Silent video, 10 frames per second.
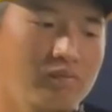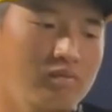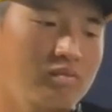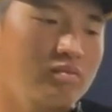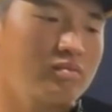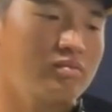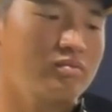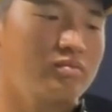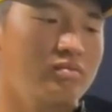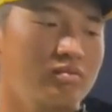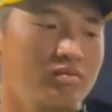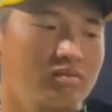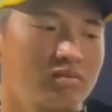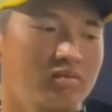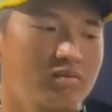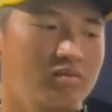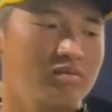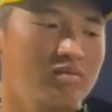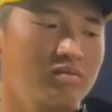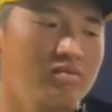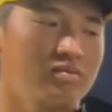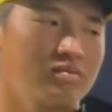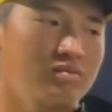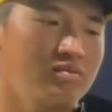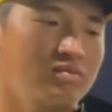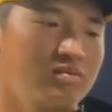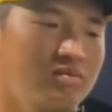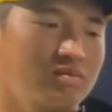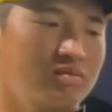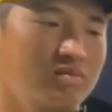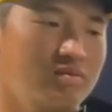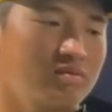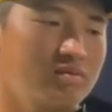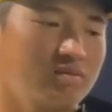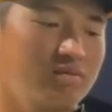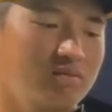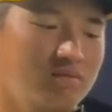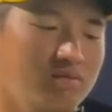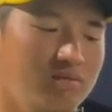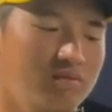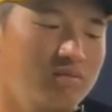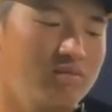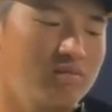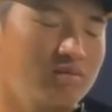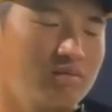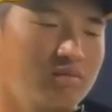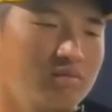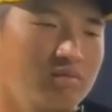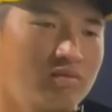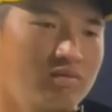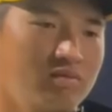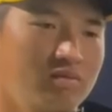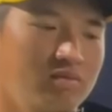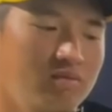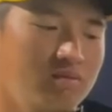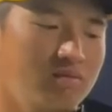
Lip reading: The person shown says nothing.